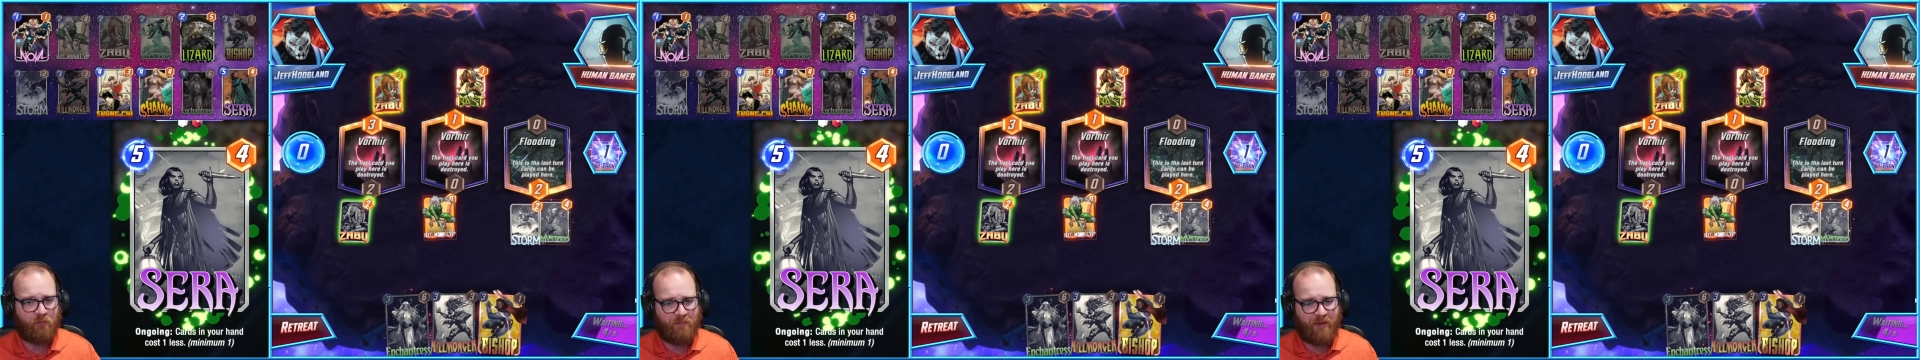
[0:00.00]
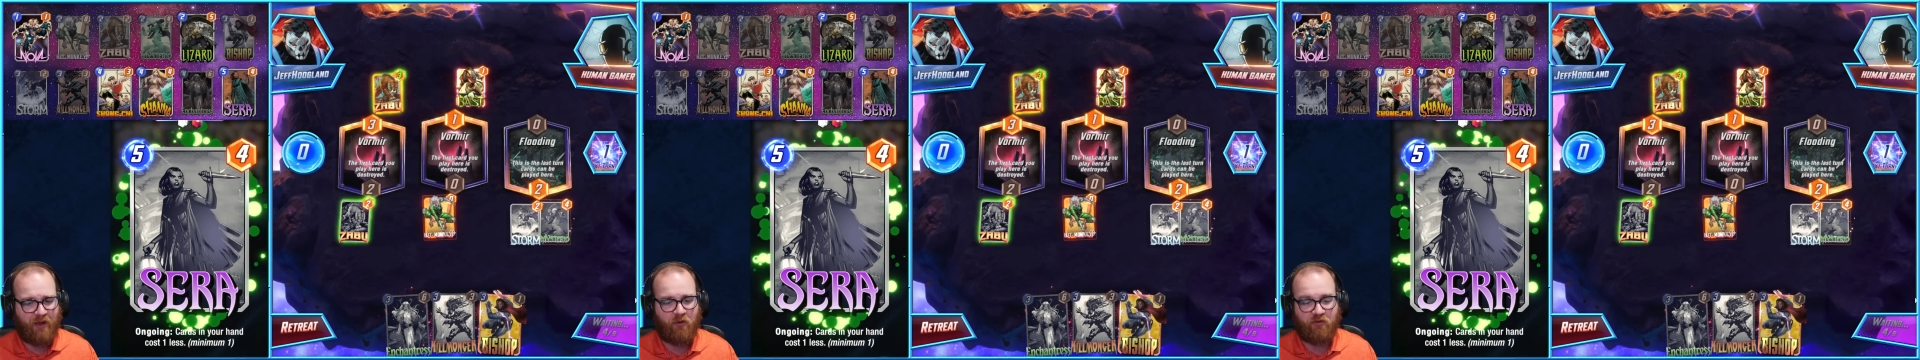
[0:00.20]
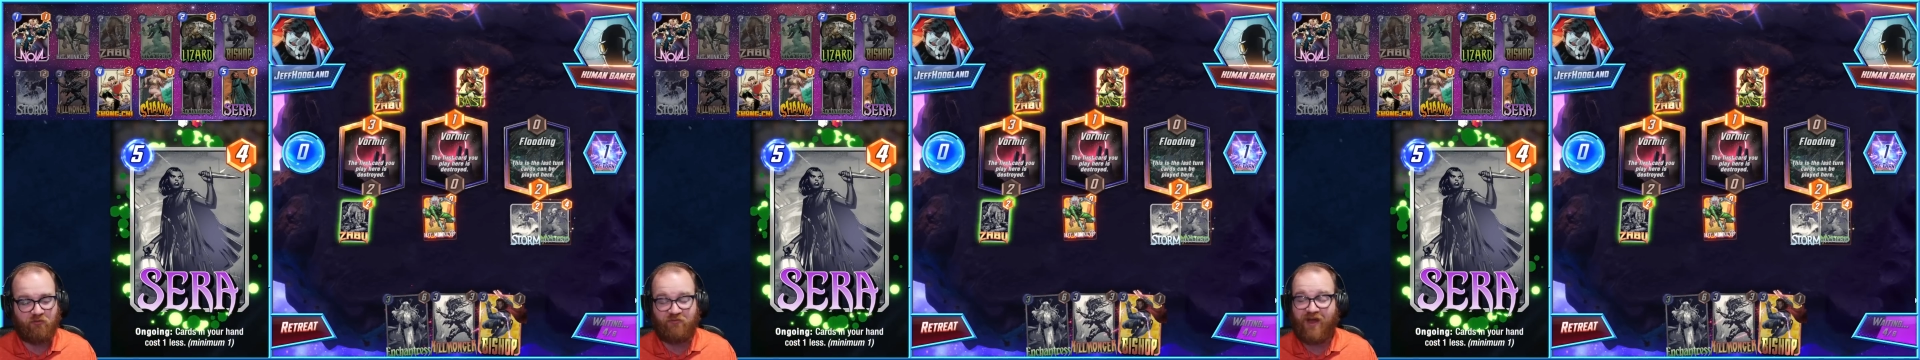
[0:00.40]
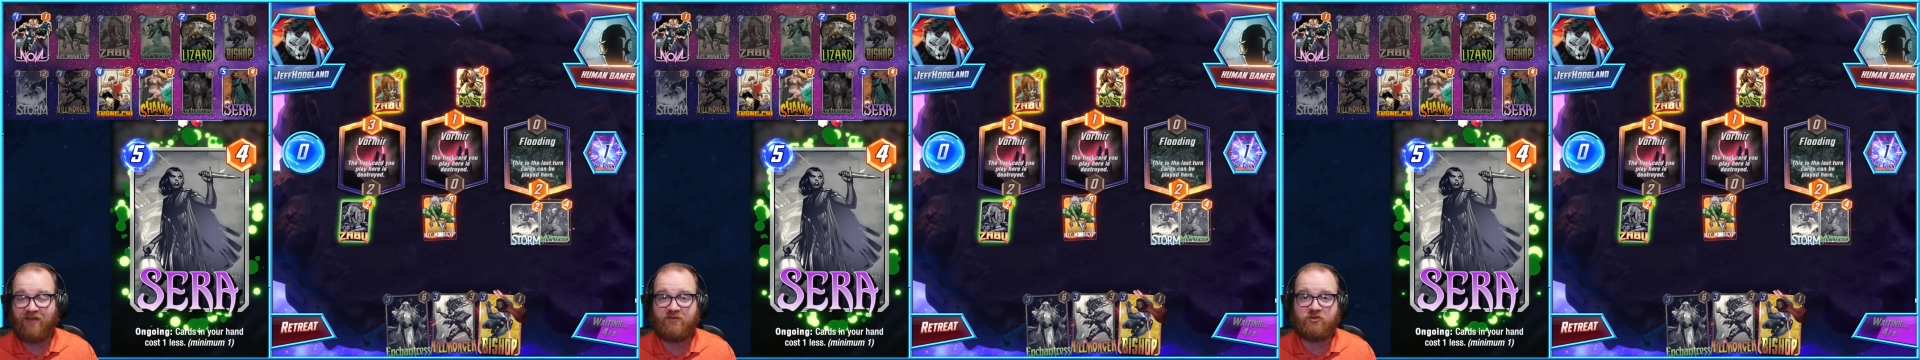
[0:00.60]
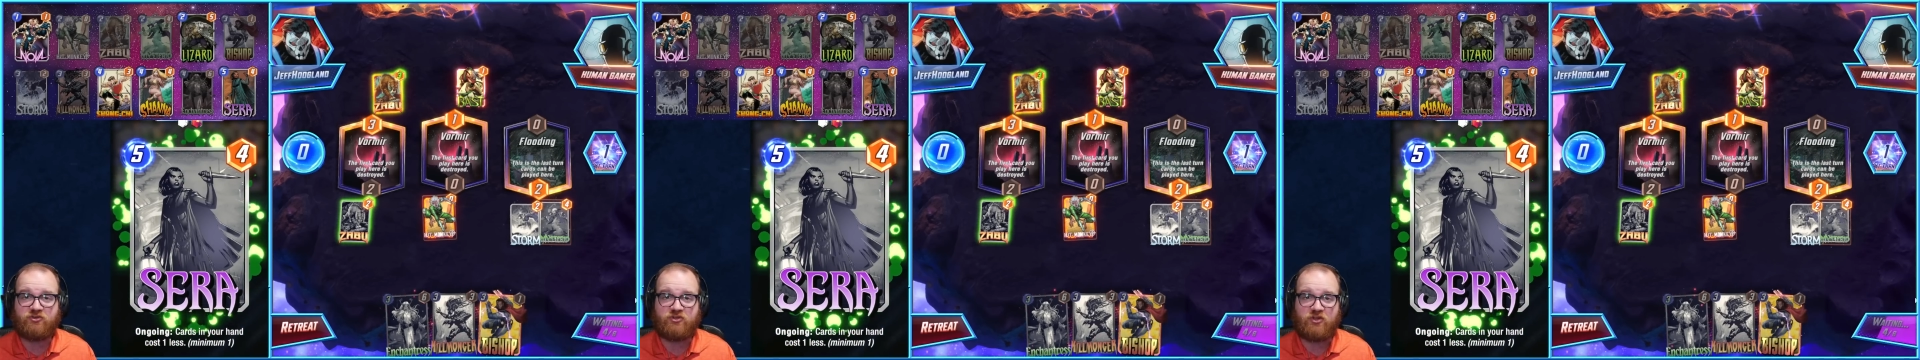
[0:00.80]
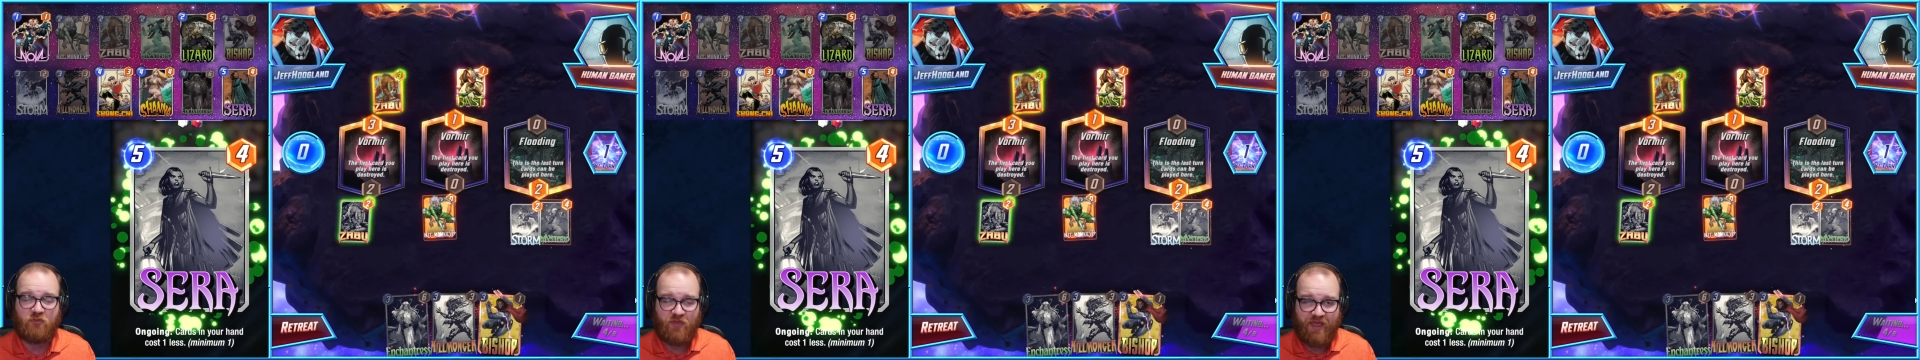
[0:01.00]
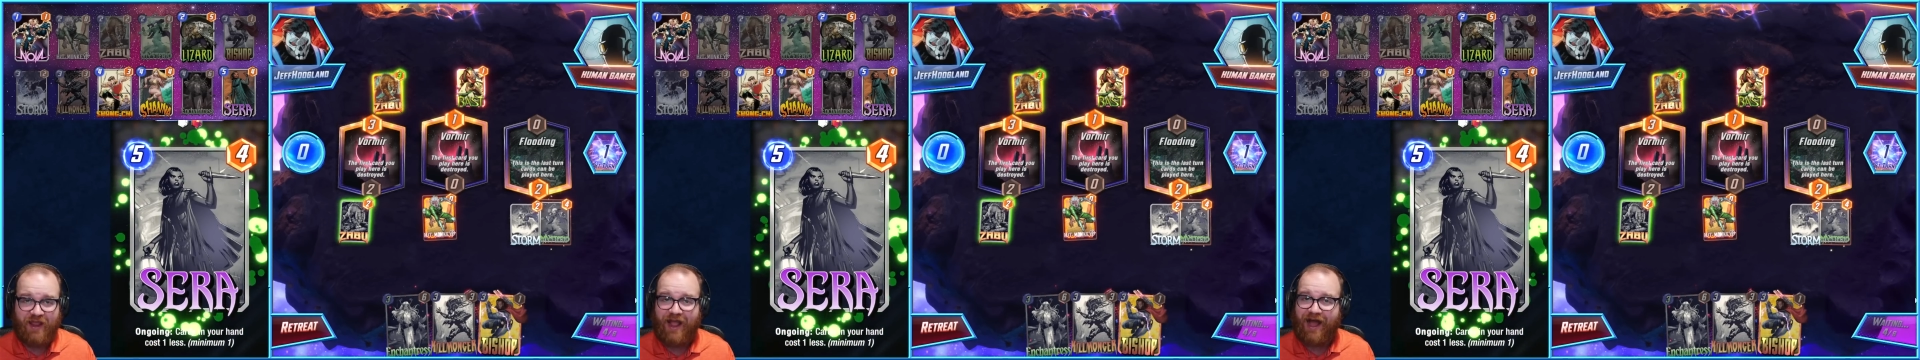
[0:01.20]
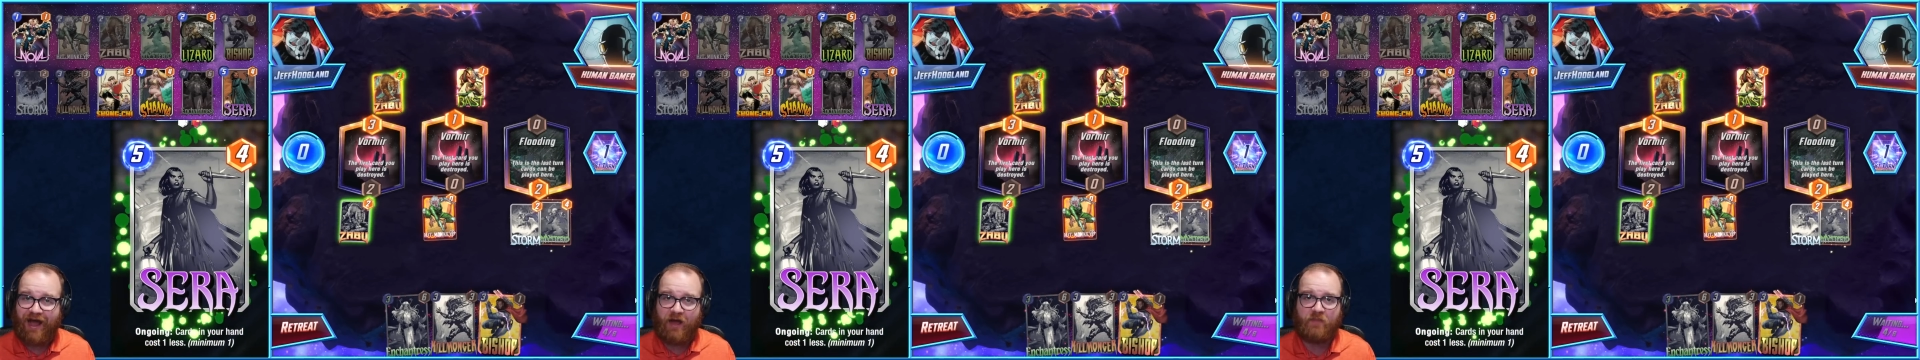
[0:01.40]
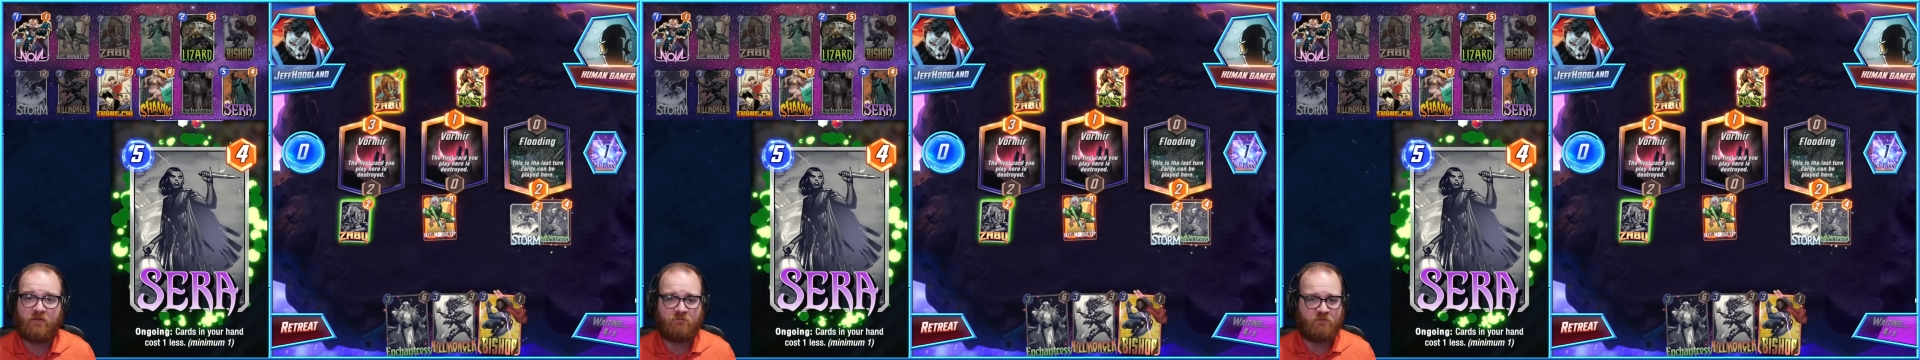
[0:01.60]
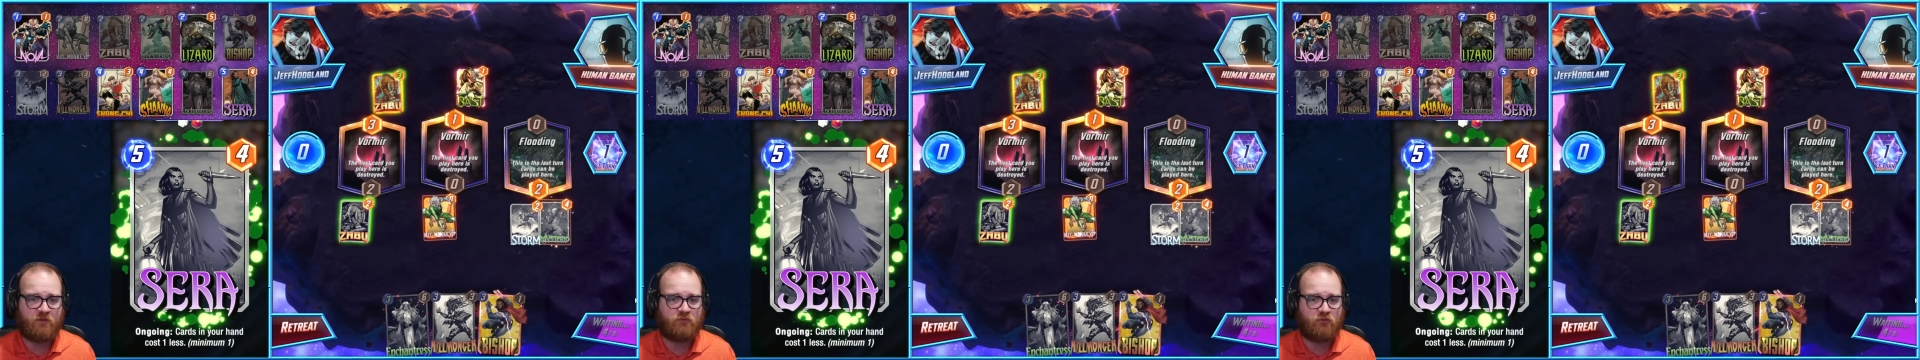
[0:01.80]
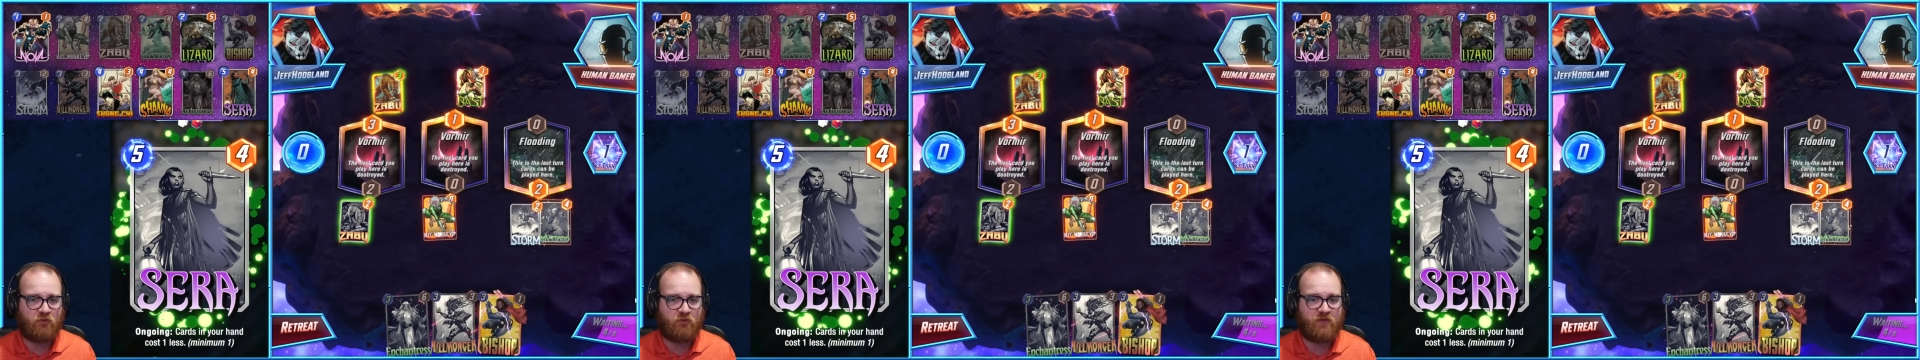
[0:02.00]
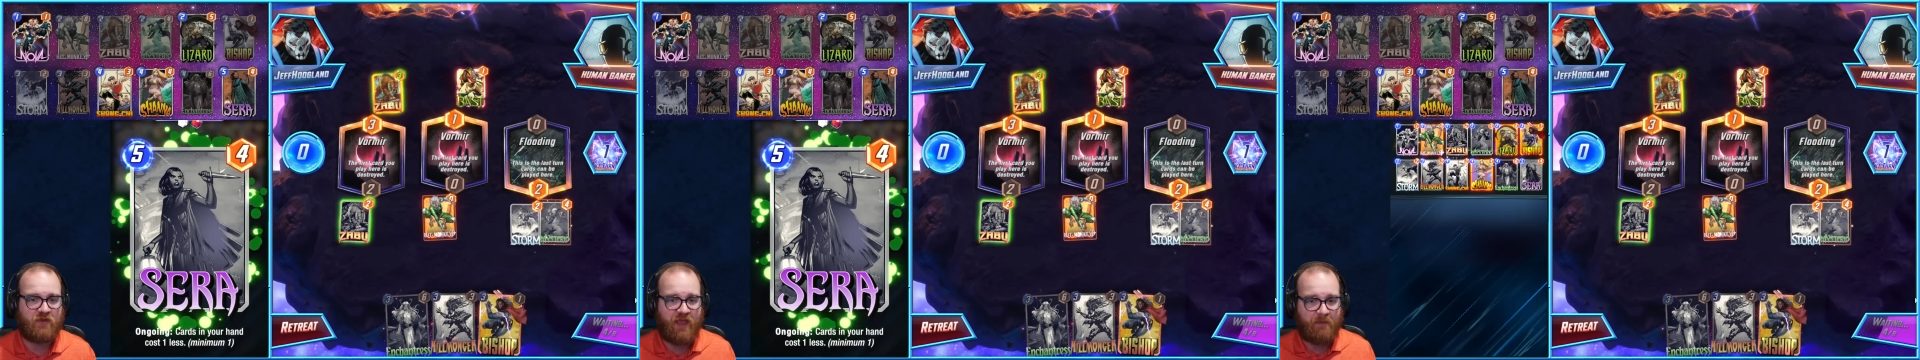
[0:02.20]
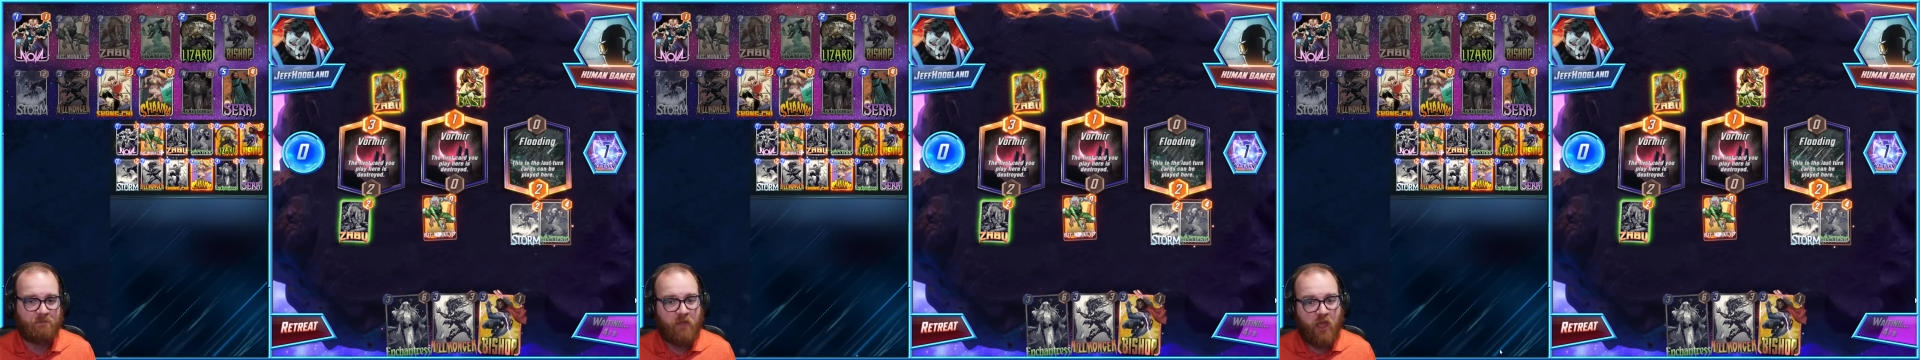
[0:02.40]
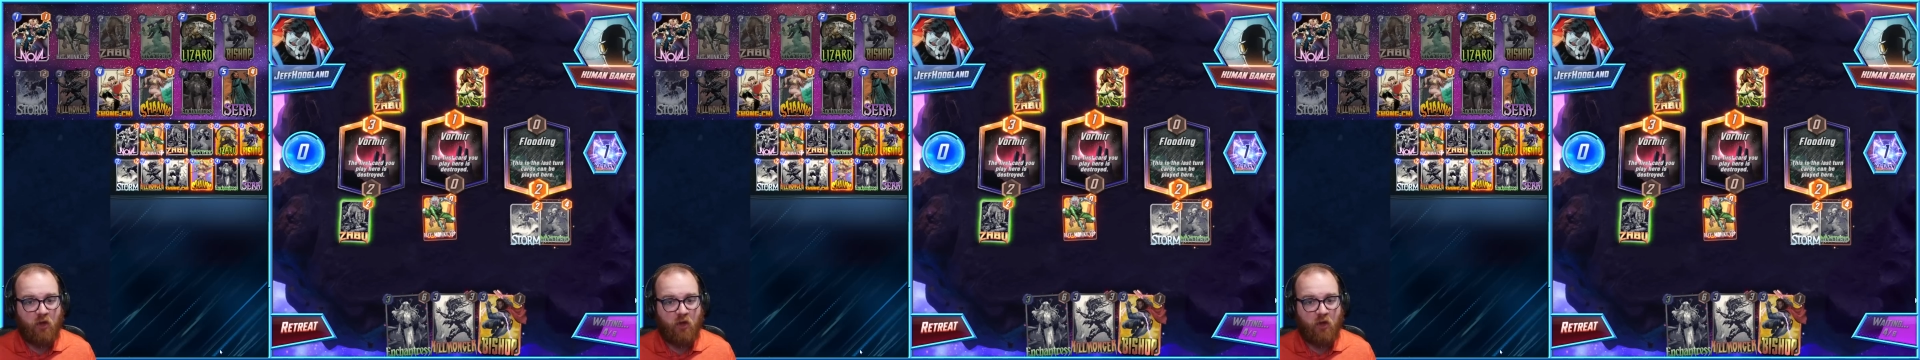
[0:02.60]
power 5 energy thing on the 5th turn of the game,